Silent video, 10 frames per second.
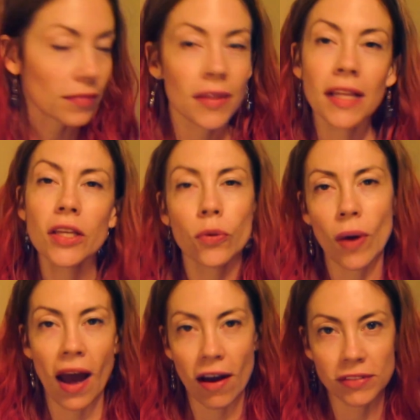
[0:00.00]
not that you
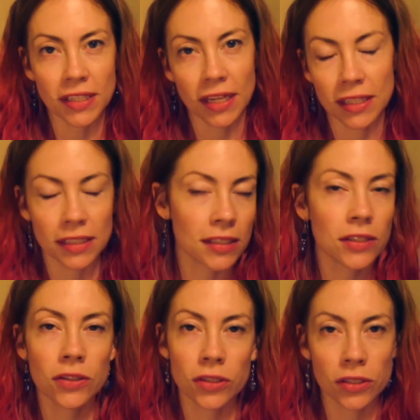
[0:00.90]
have to get these.
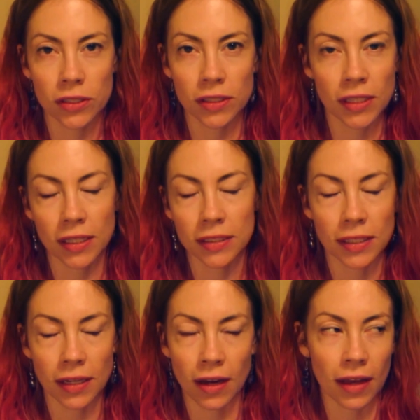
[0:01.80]
These are just things
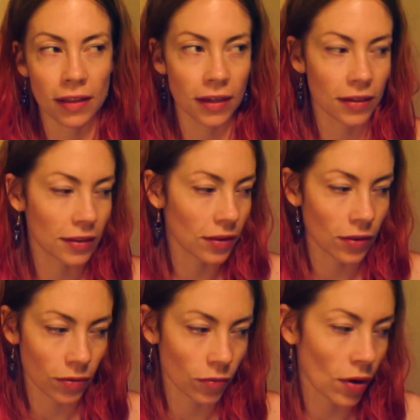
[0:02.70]
that I think
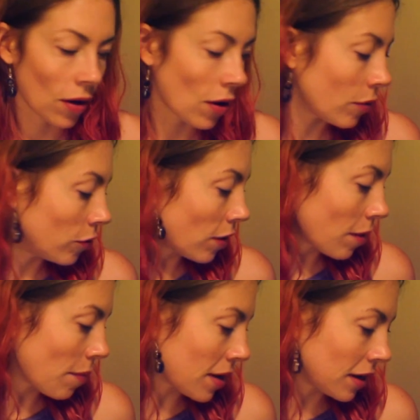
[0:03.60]
I would
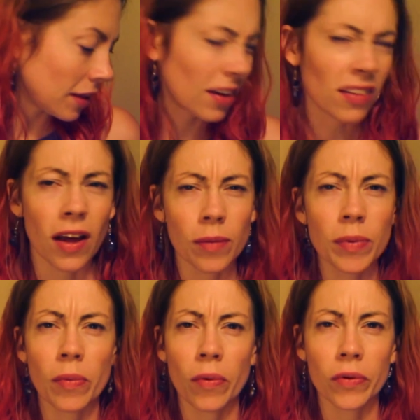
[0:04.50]
recommend. I think a lot of
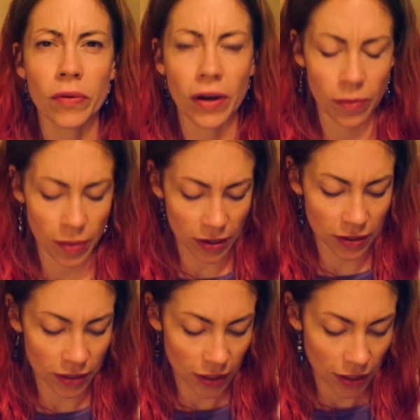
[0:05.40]
people would
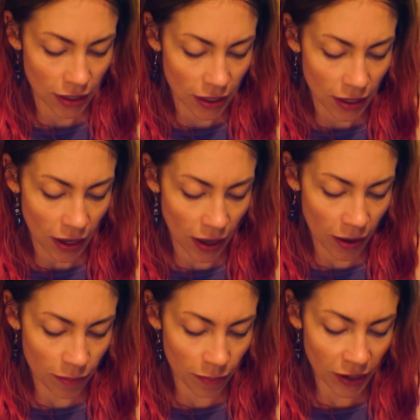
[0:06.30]
recommend.
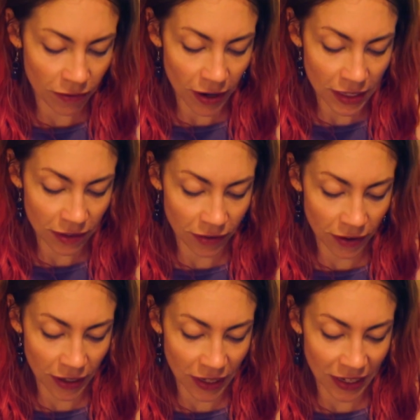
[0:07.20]
But I find it
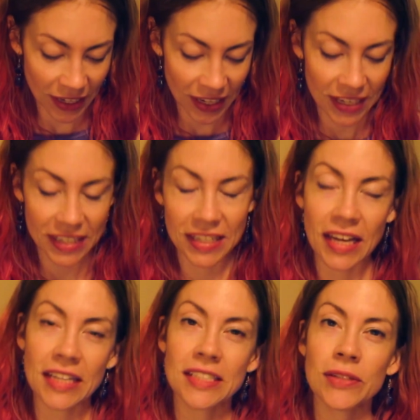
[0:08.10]
very
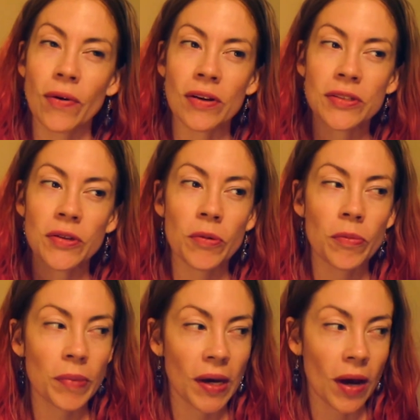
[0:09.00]
nice to also
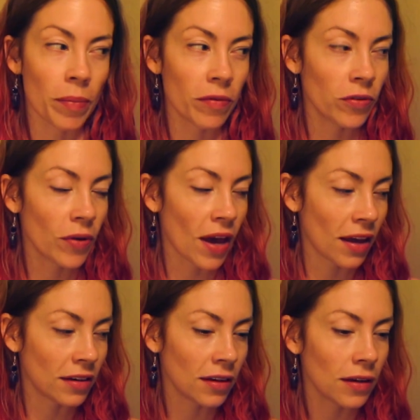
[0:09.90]
pick up, if you
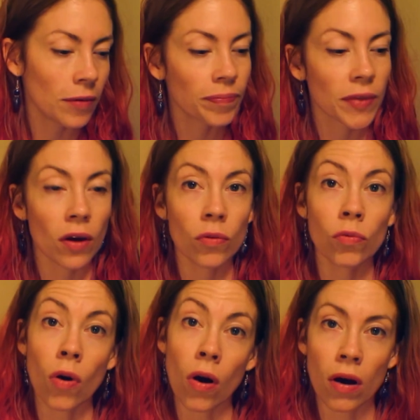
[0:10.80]
can, a
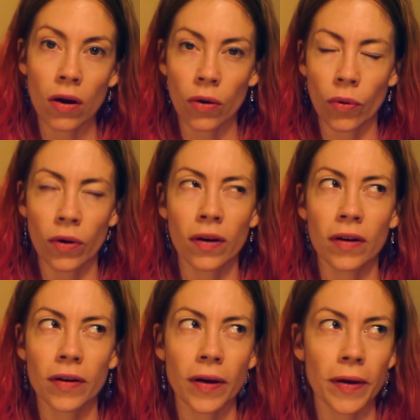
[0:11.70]
raw
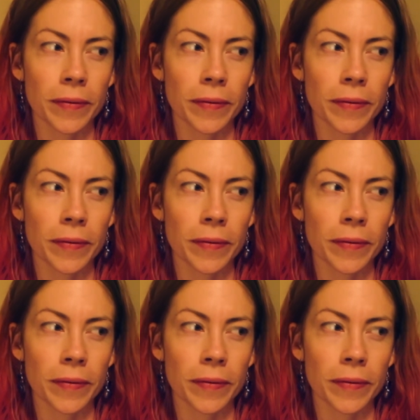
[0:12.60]
or,